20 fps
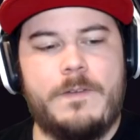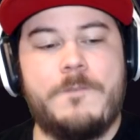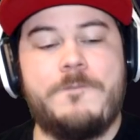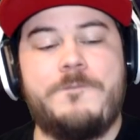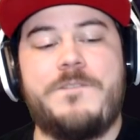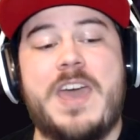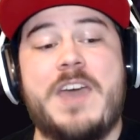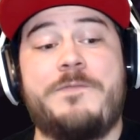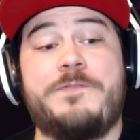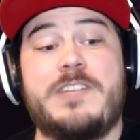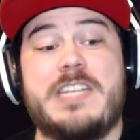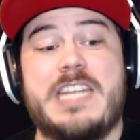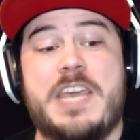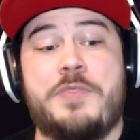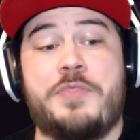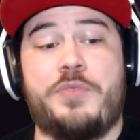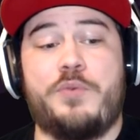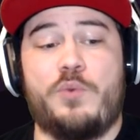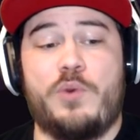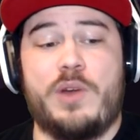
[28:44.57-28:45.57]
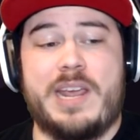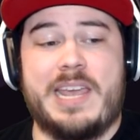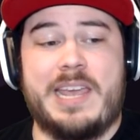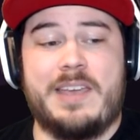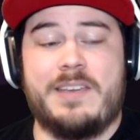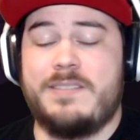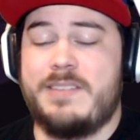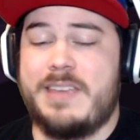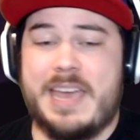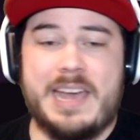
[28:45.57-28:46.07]

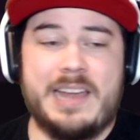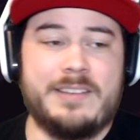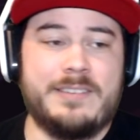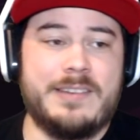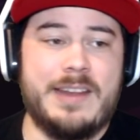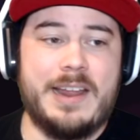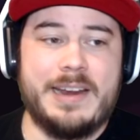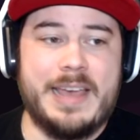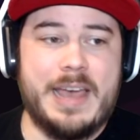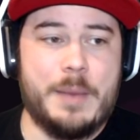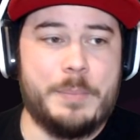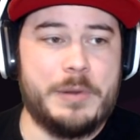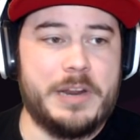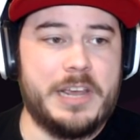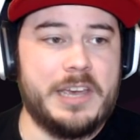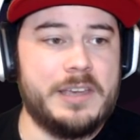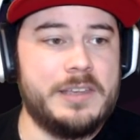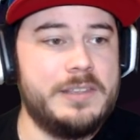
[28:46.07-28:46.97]
fifty-three! Yeah, it's not happening.